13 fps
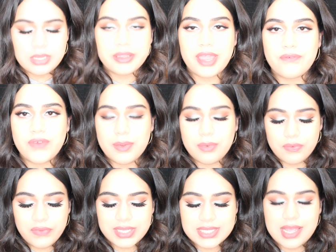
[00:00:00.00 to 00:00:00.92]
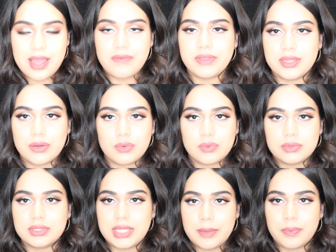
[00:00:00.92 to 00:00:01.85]
Okay, 3 more things left, and they're
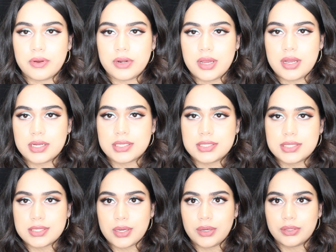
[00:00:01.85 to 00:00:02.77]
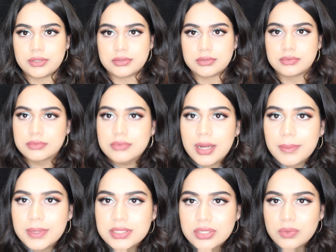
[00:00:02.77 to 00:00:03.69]
all lip products, so why
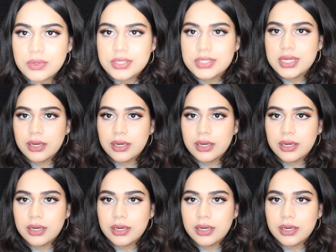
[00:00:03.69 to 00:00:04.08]
am I so washed